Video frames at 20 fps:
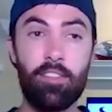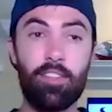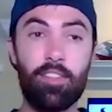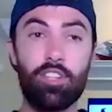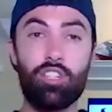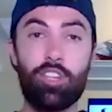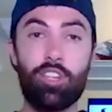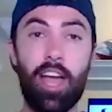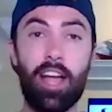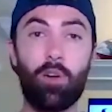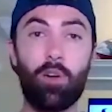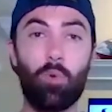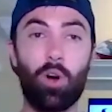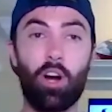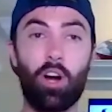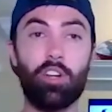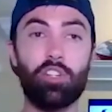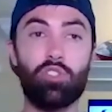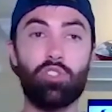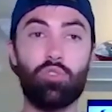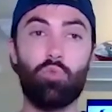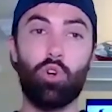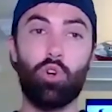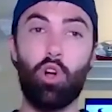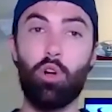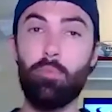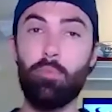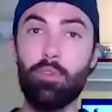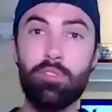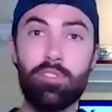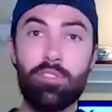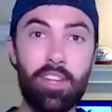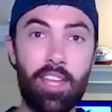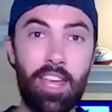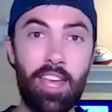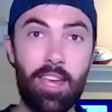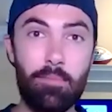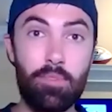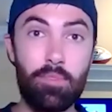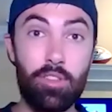the Jaguars were almost
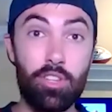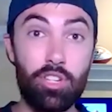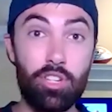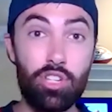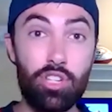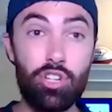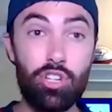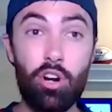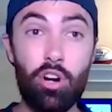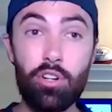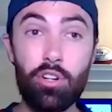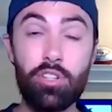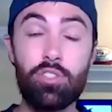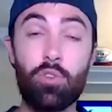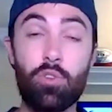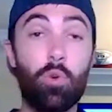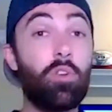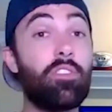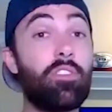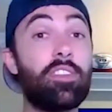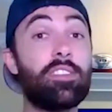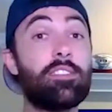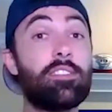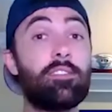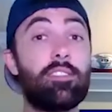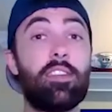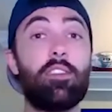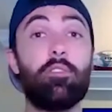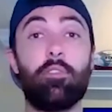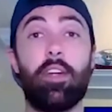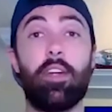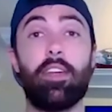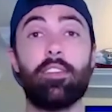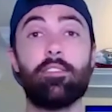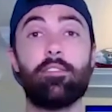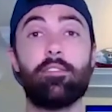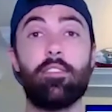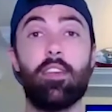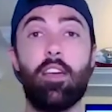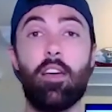named the Sharks or the
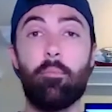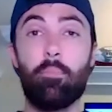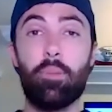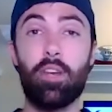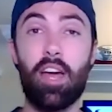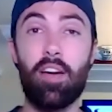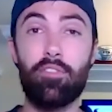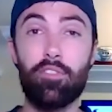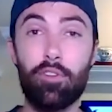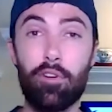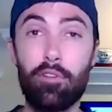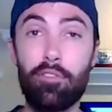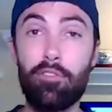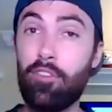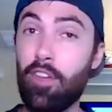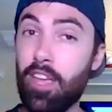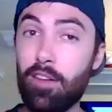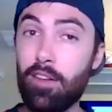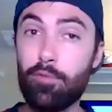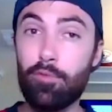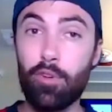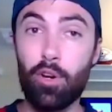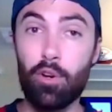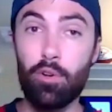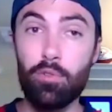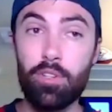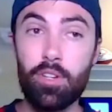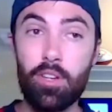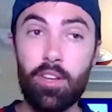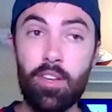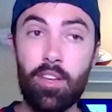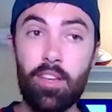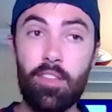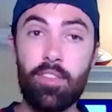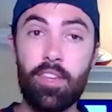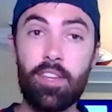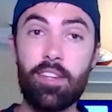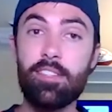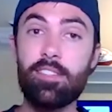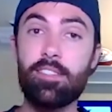Stingrays, but after a fan vote,
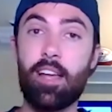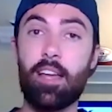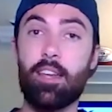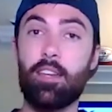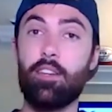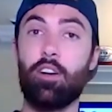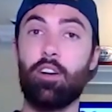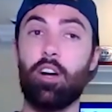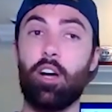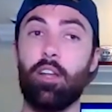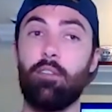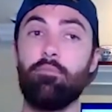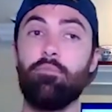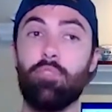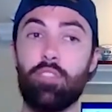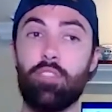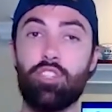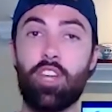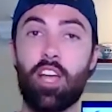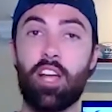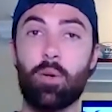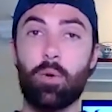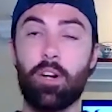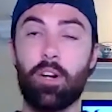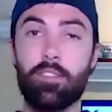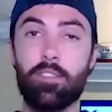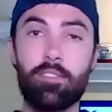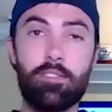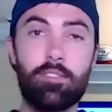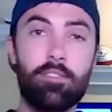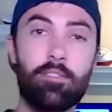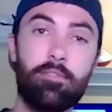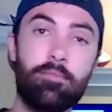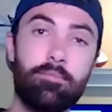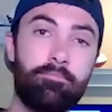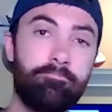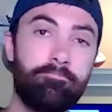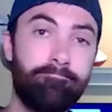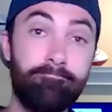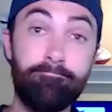they decided on the Jaguars.
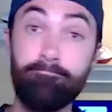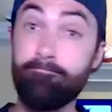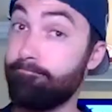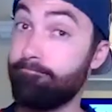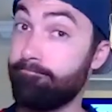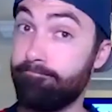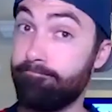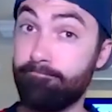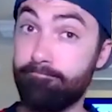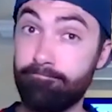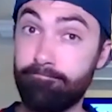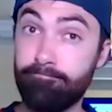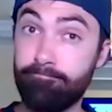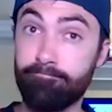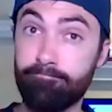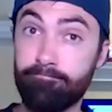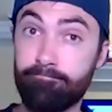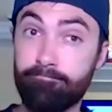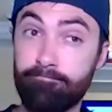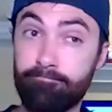Hmm.